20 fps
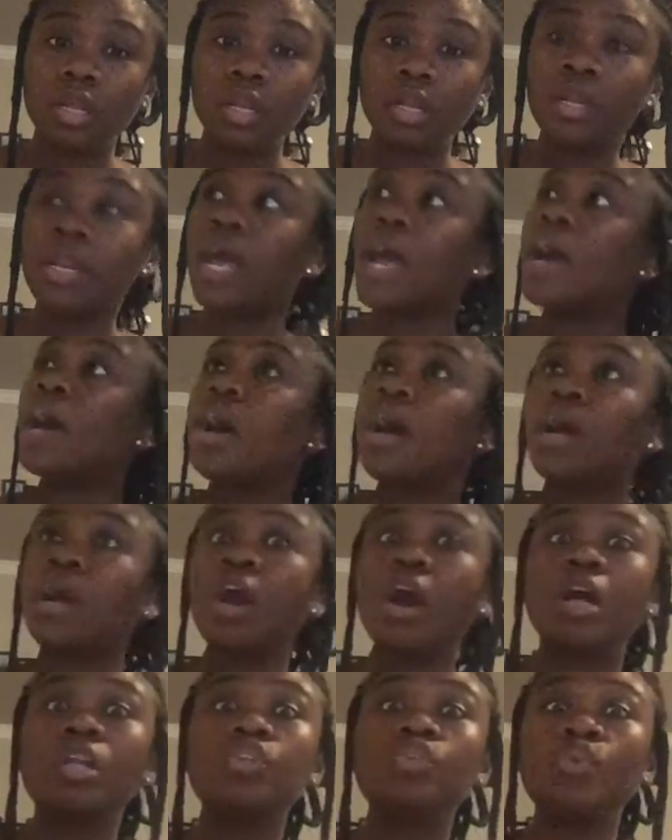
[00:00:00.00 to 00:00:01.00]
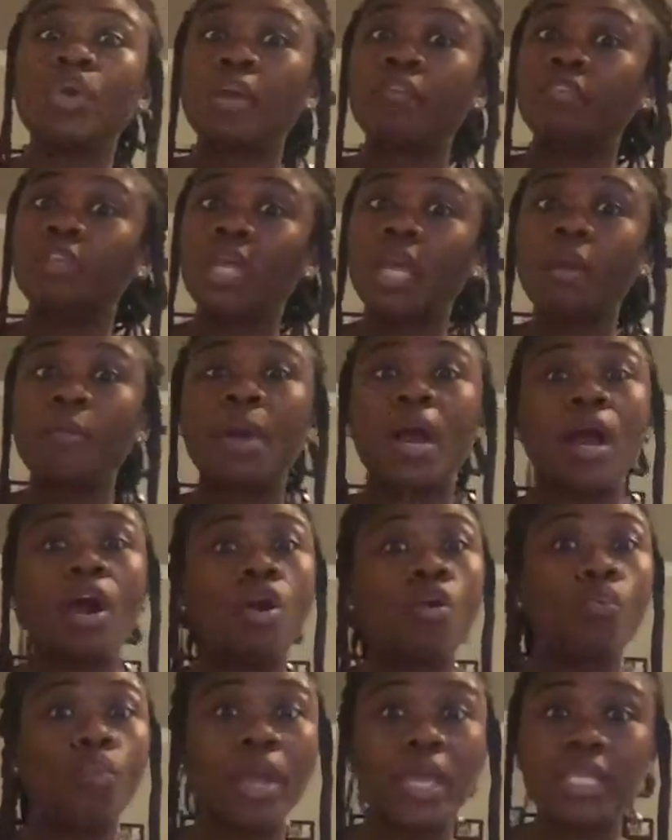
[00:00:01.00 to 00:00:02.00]
Now her calling you every day about
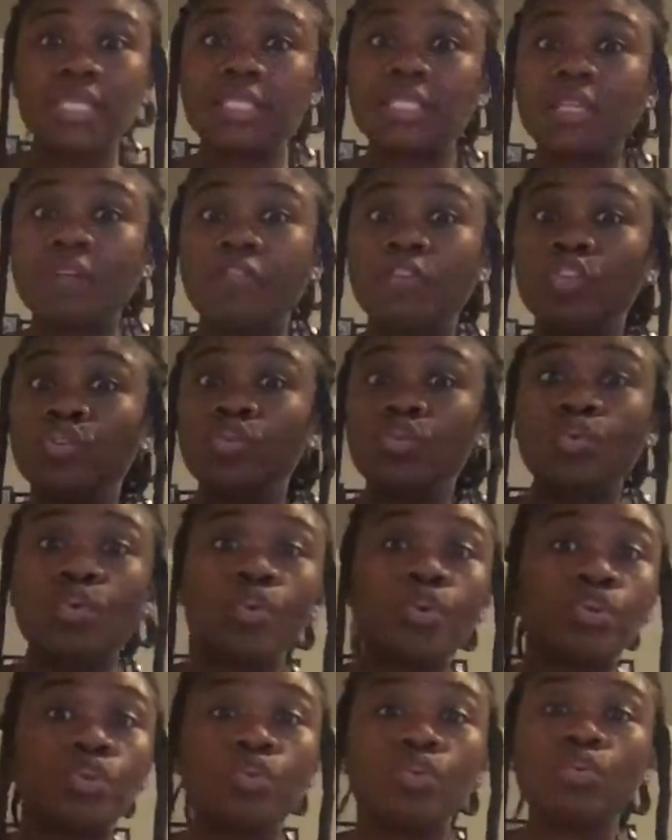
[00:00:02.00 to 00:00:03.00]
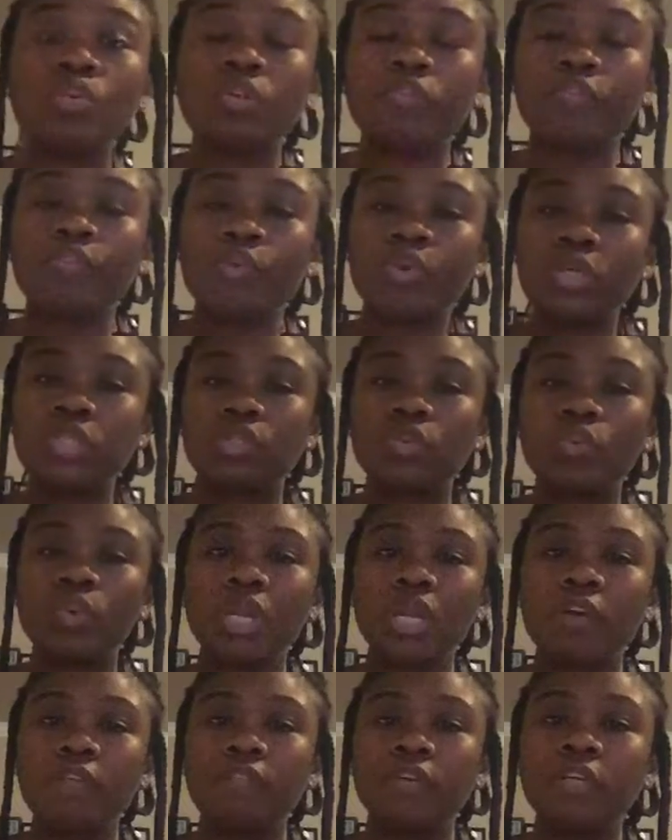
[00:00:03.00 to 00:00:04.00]
her wedding stuff and you going through a divorce or
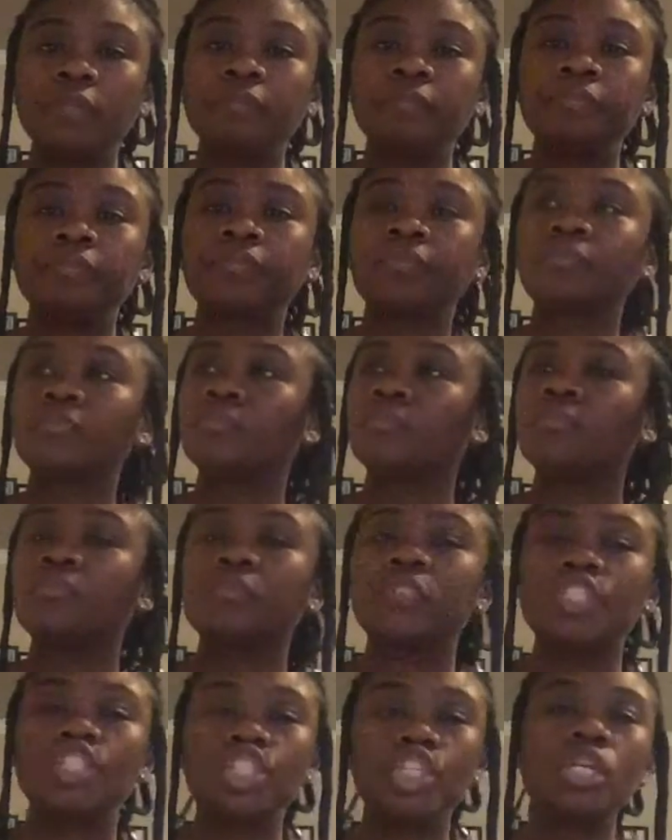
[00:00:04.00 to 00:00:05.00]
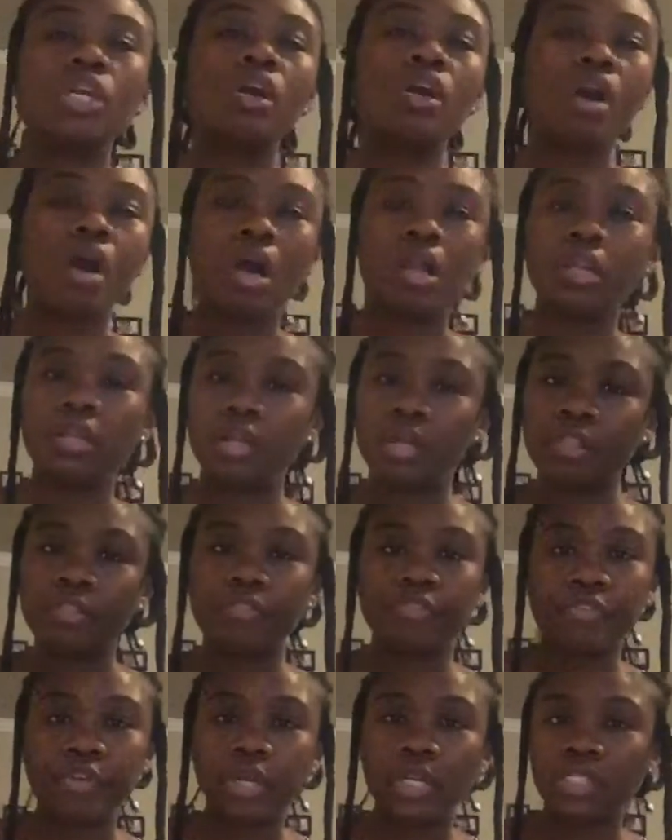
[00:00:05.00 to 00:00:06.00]
whatever, she could call
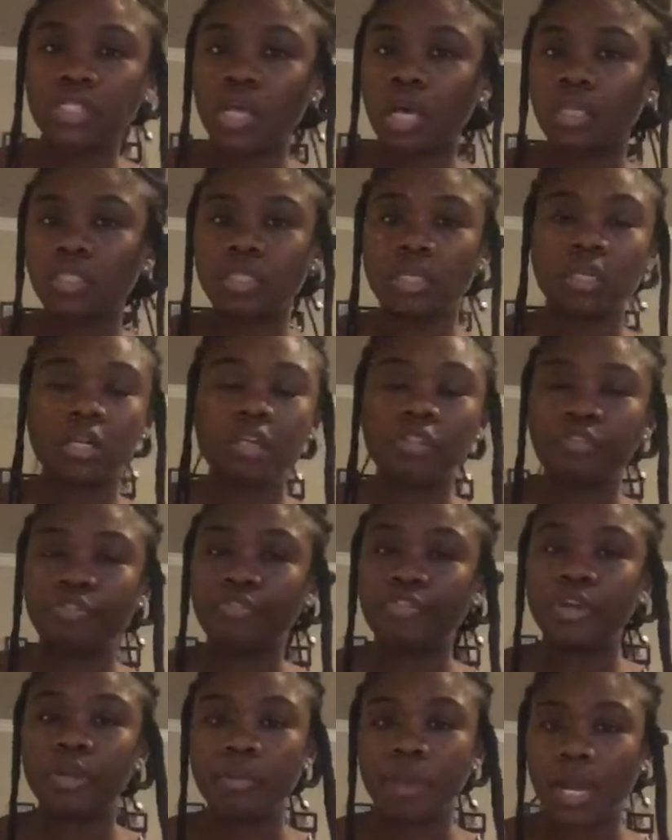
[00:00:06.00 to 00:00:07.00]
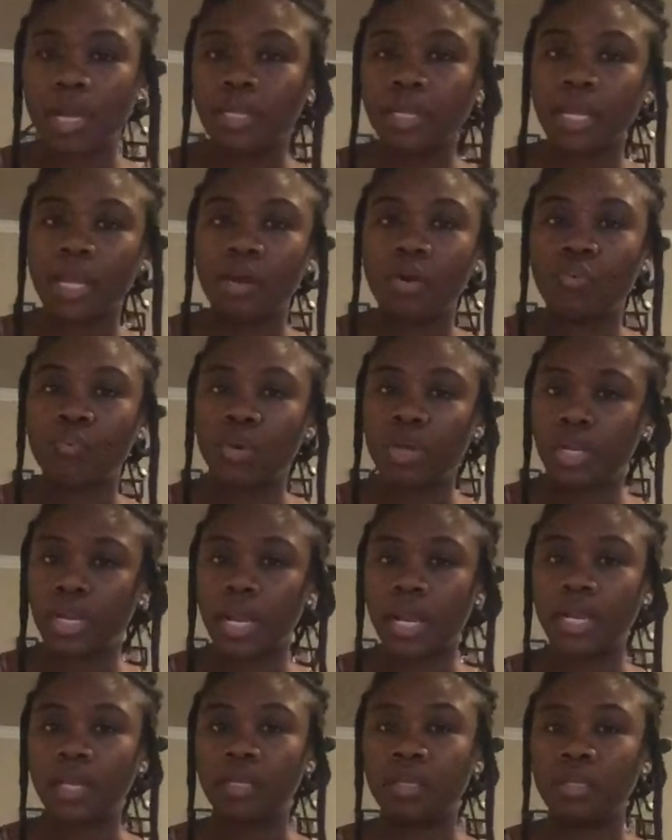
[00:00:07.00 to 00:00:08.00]
another friend and talk to another friend about that or
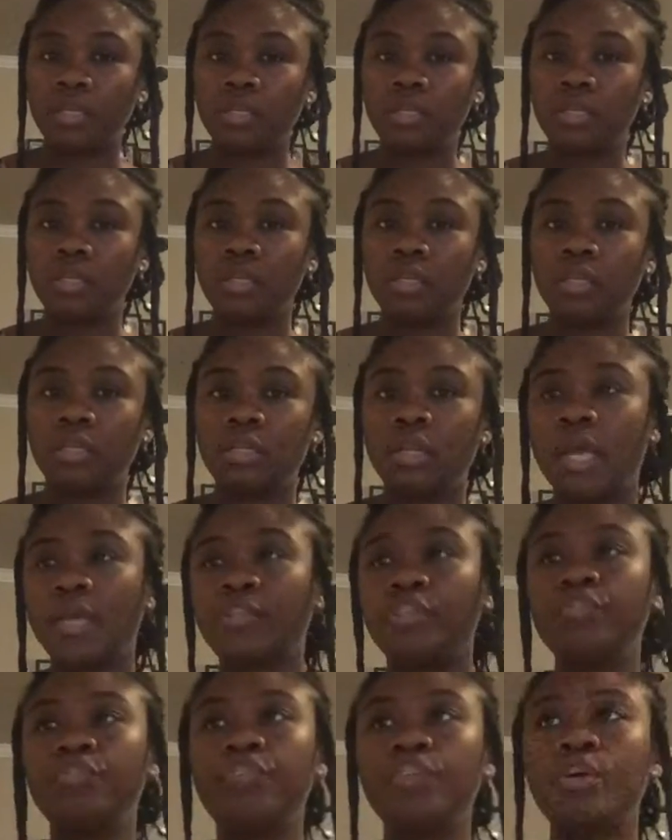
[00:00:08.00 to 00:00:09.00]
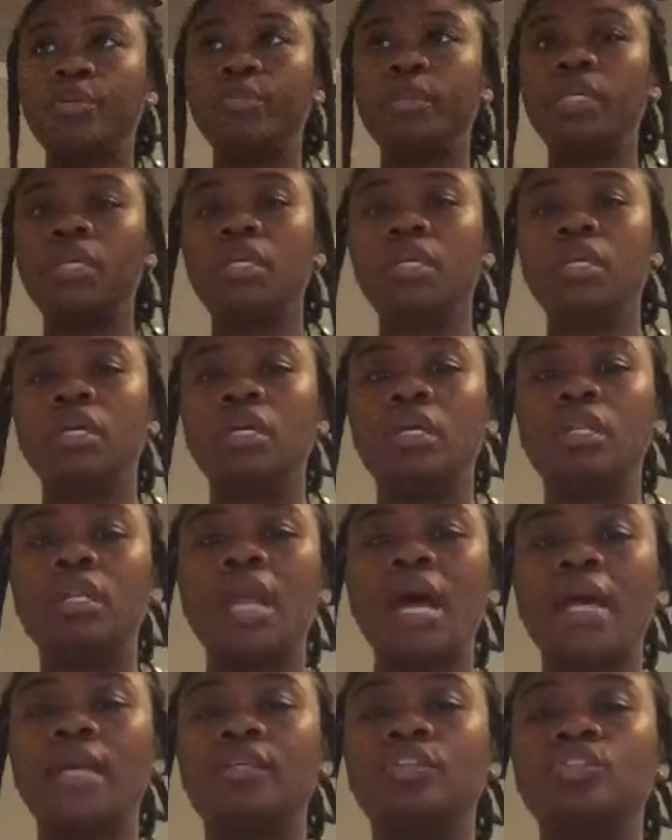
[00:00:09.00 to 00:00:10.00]
whatnot. Like, you feel me?
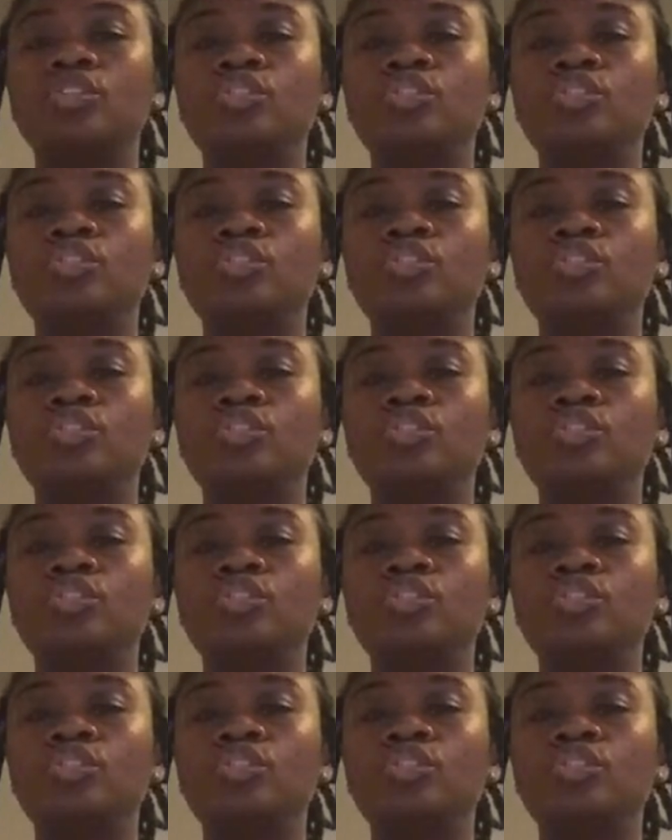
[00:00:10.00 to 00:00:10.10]
Like,